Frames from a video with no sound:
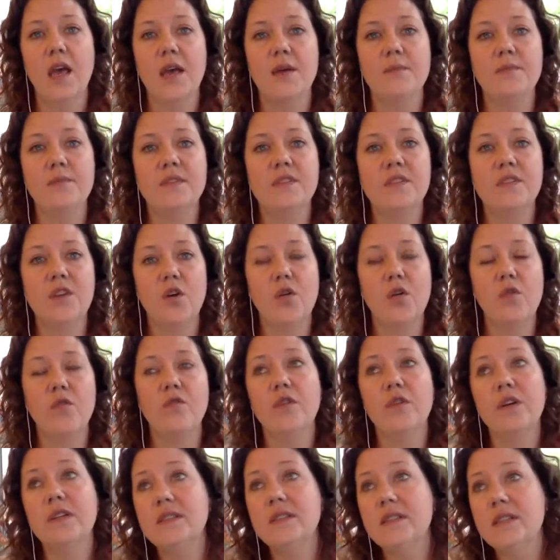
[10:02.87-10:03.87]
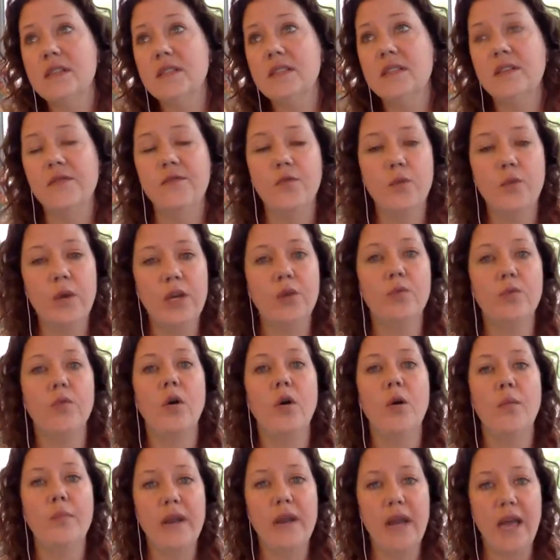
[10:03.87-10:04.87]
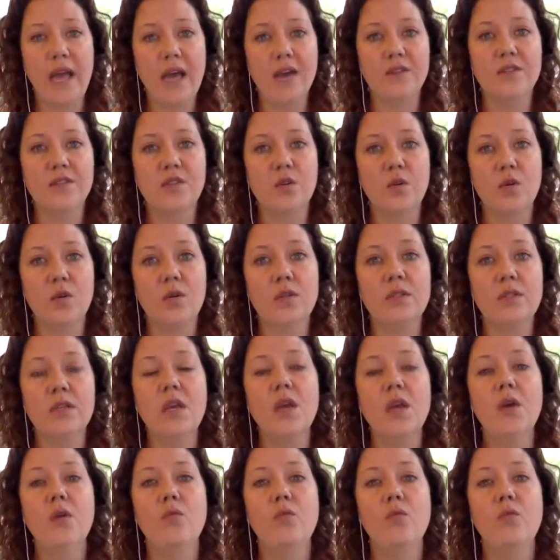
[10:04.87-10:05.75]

So for instance, if we grow up in a household